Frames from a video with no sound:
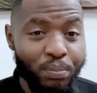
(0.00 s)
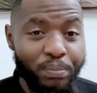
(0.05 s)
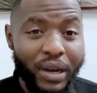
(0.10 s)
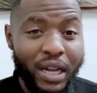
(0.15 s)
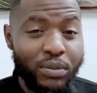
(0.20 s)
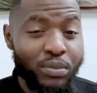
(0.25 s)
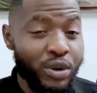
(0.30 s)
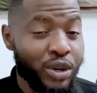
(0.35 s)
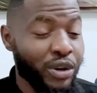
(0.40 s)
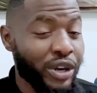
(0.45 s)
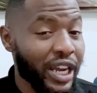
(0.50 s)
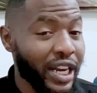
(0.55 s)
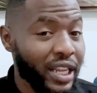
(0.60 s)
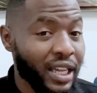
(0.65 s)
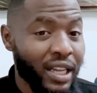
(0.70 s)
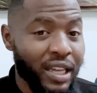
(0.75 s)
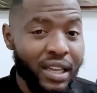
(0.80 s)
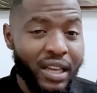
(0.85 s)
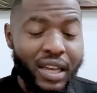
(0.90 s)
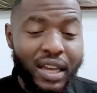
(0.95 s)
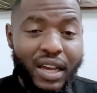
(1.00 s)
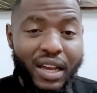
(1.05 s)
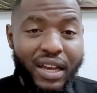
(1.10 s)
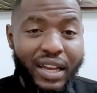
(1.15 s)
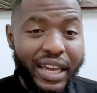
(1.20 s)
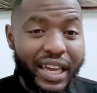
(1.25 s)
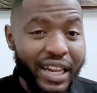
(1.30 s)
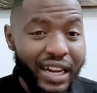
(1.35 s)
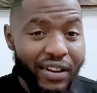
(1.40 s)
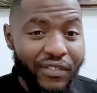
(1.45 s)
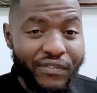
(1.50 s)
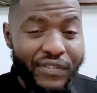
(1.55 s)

but we're already hitting